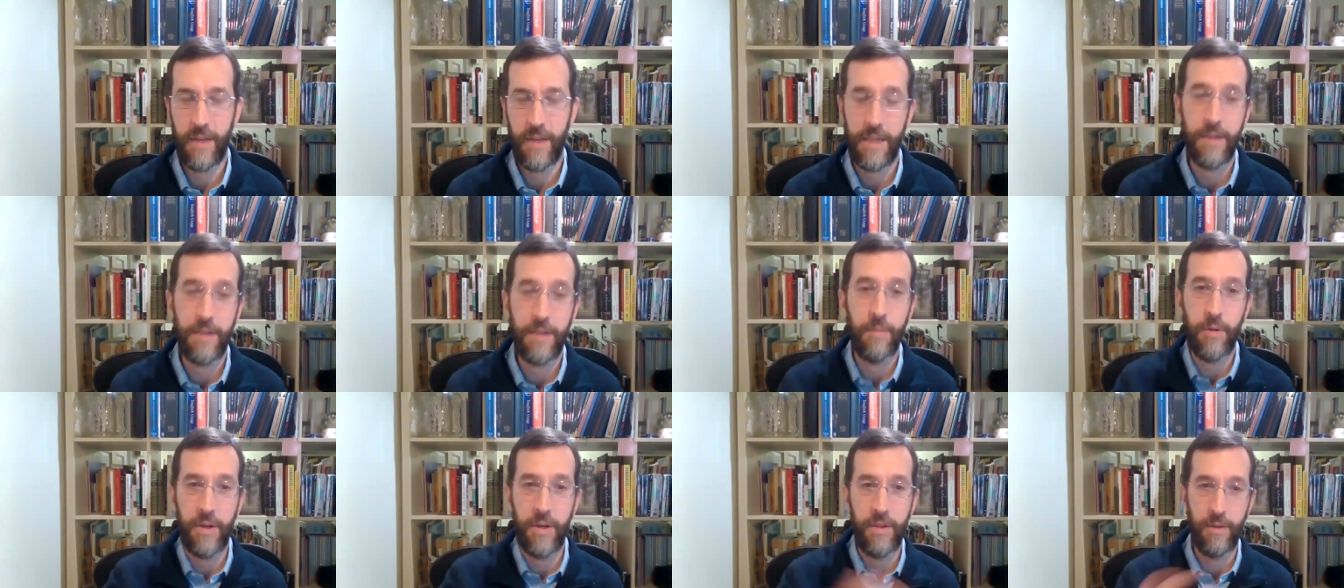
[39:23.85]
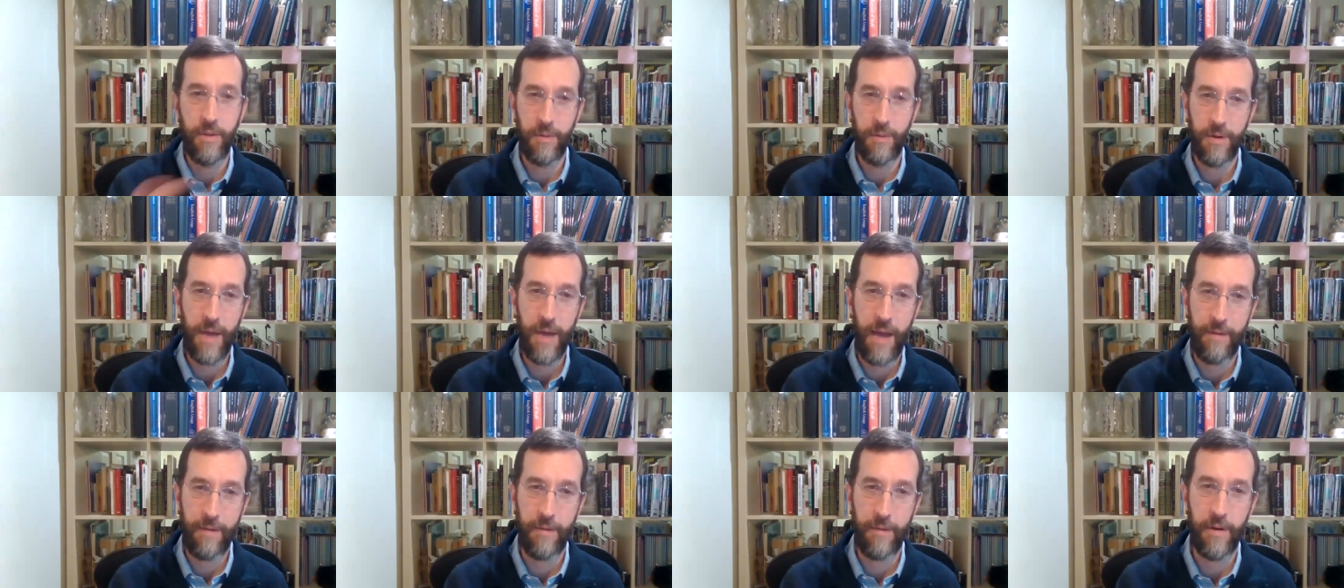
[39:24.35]
like to put in the
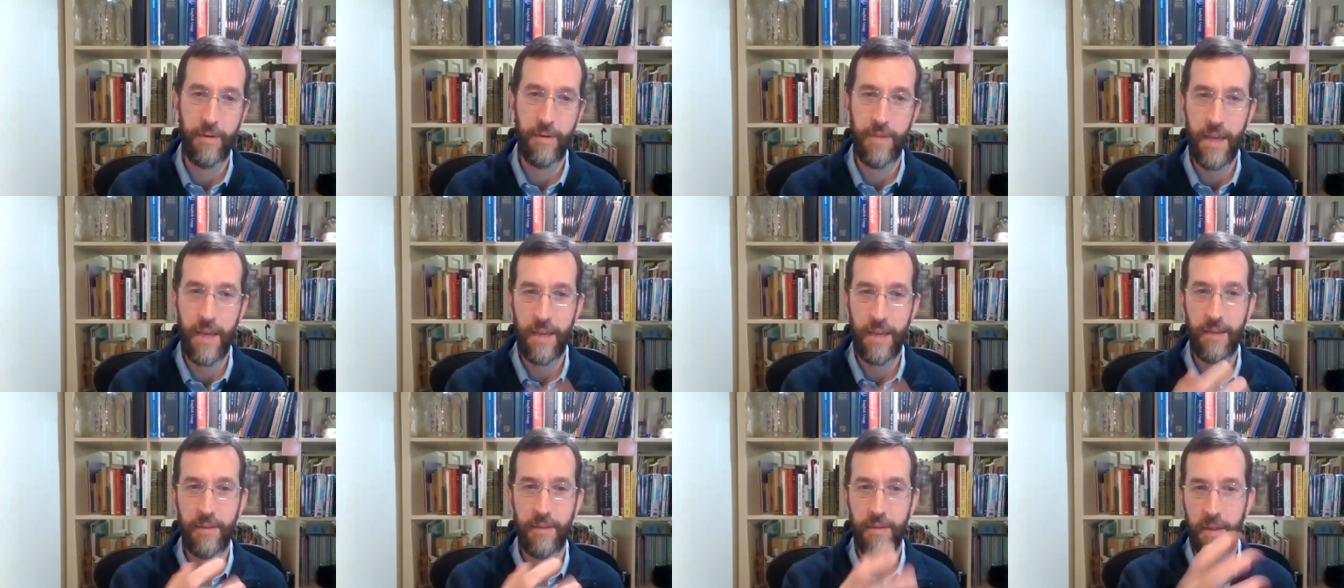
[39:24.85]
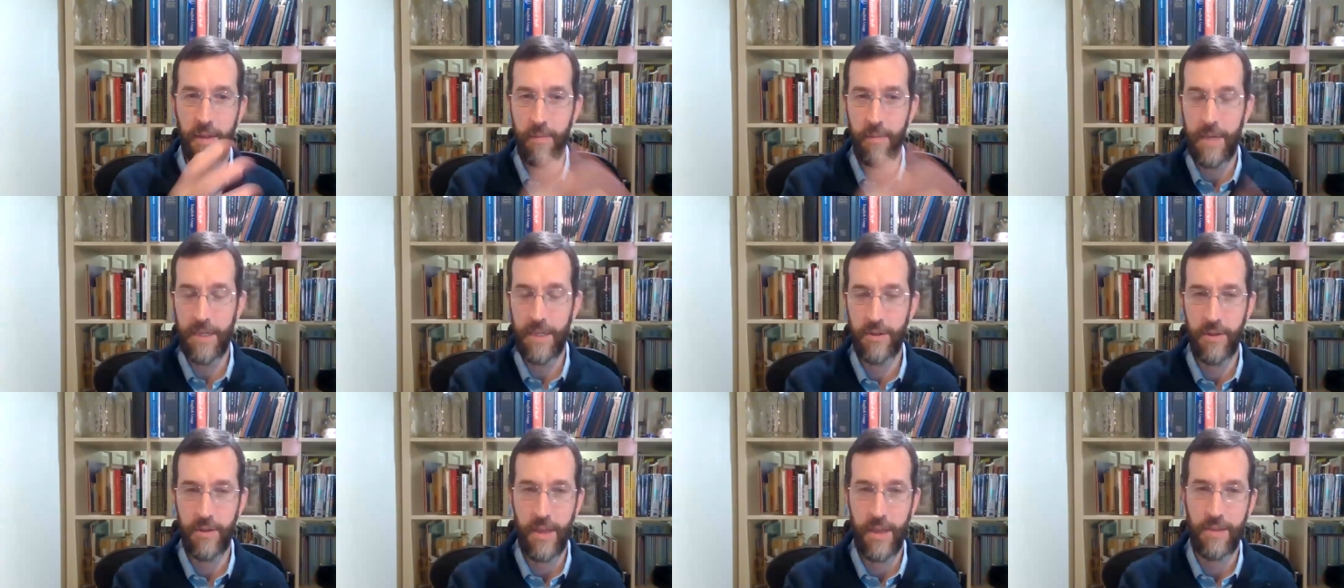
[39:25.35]
effort that
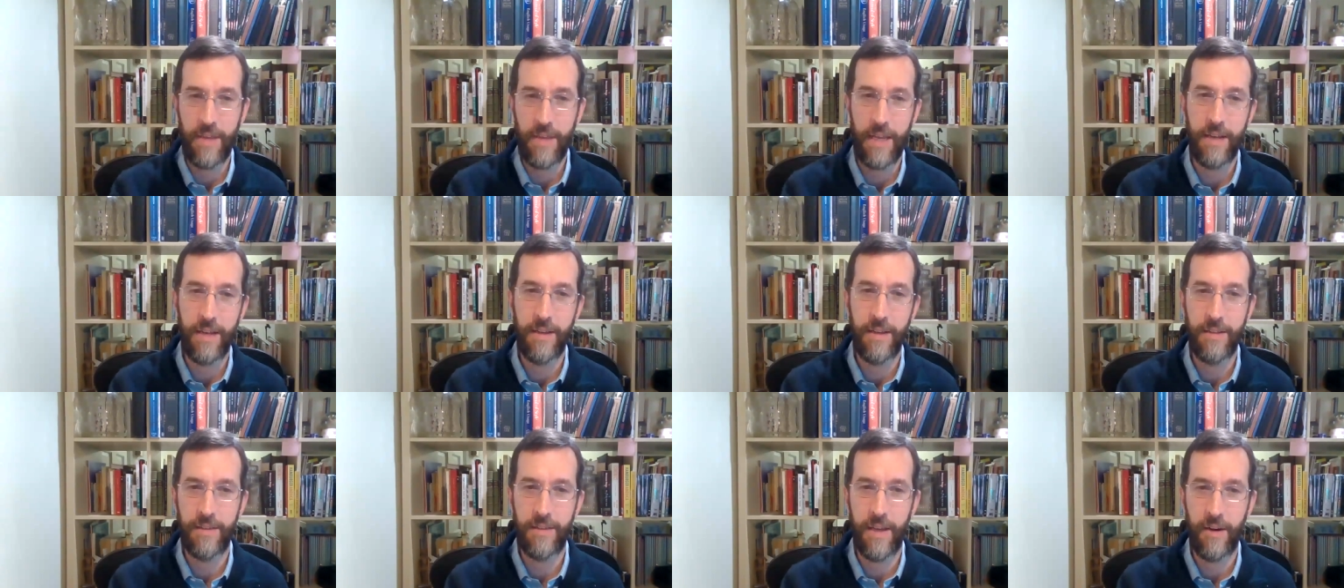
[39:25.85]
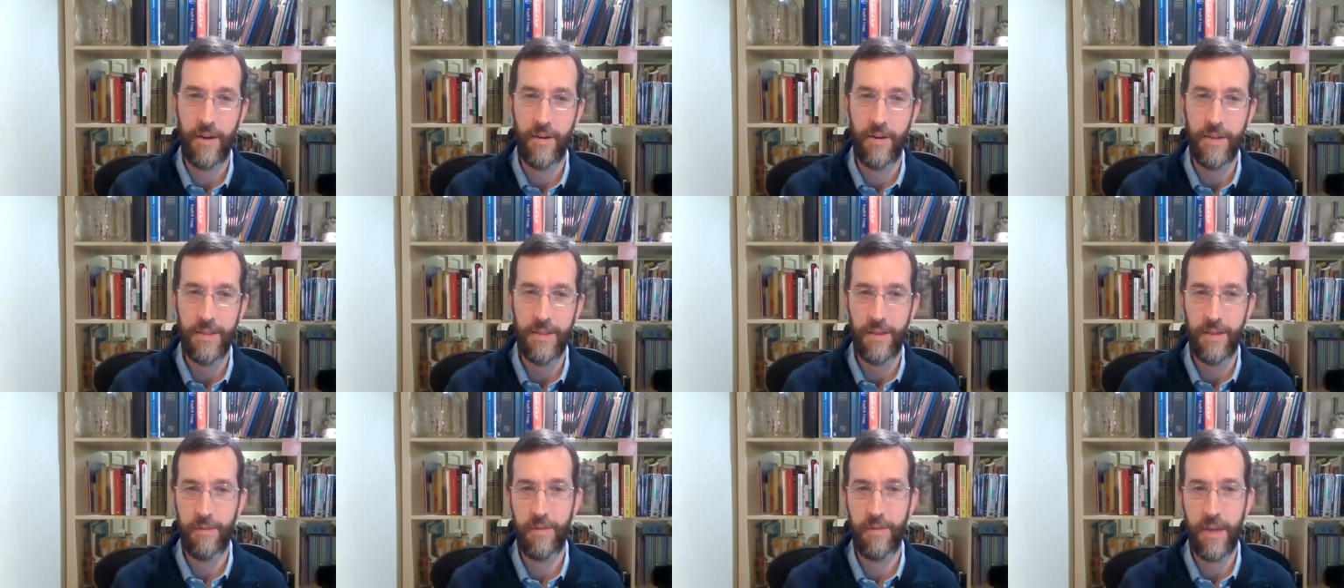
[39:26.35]
make sure that data is there,
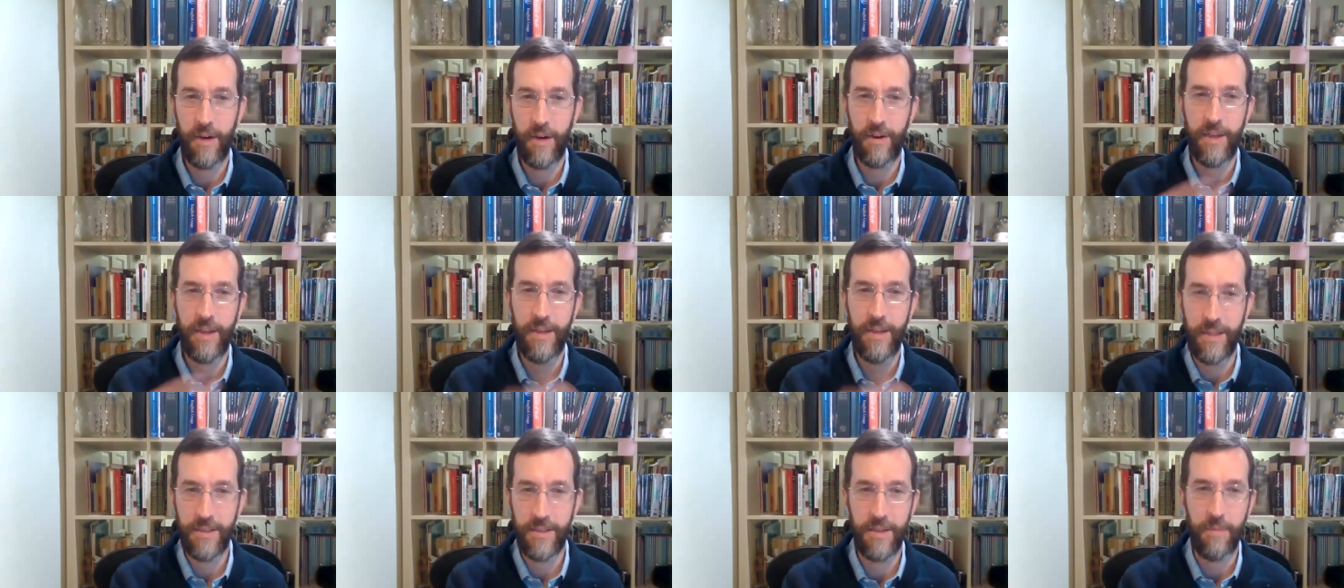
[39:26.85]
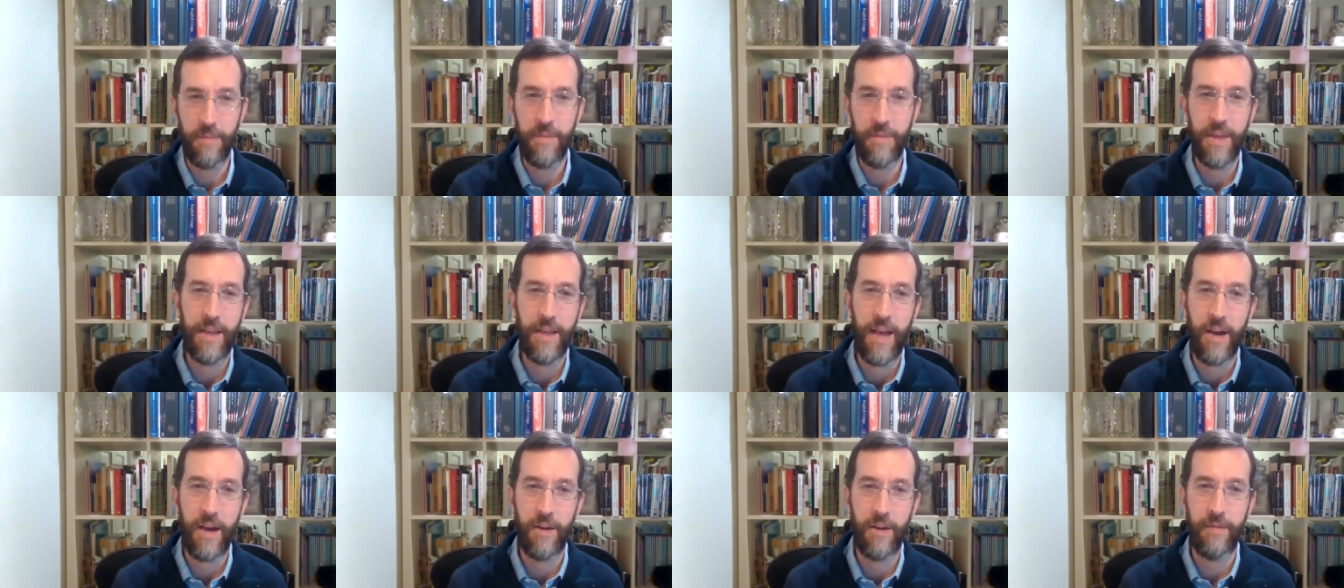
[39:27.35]
is if they're getting
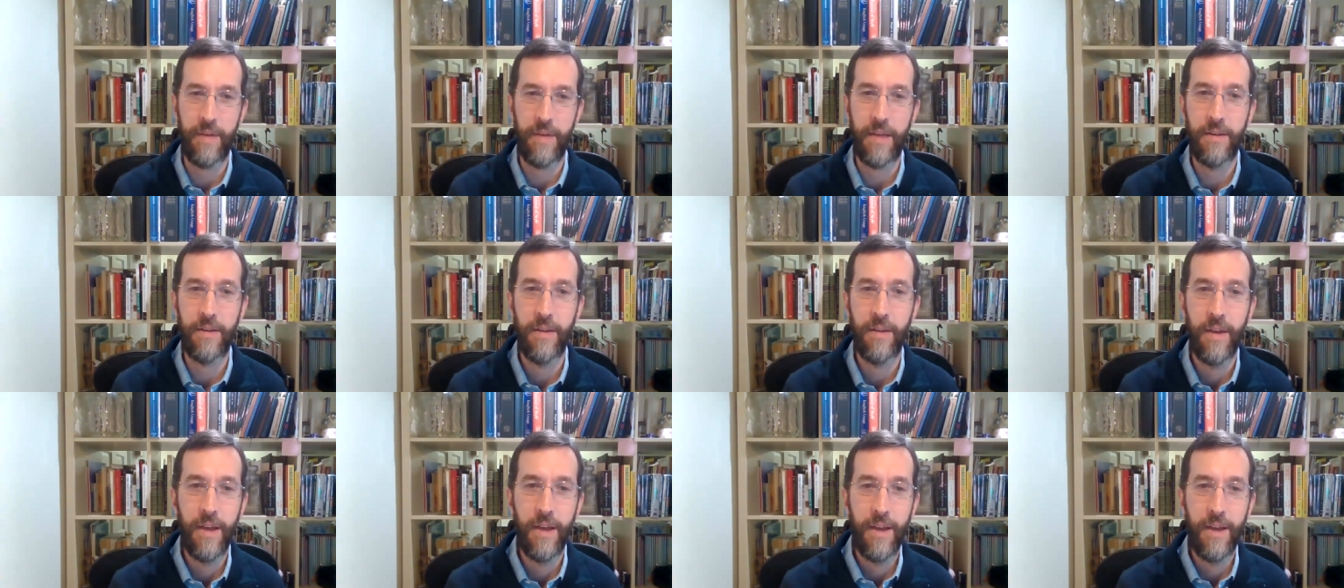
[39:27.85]
something out of it.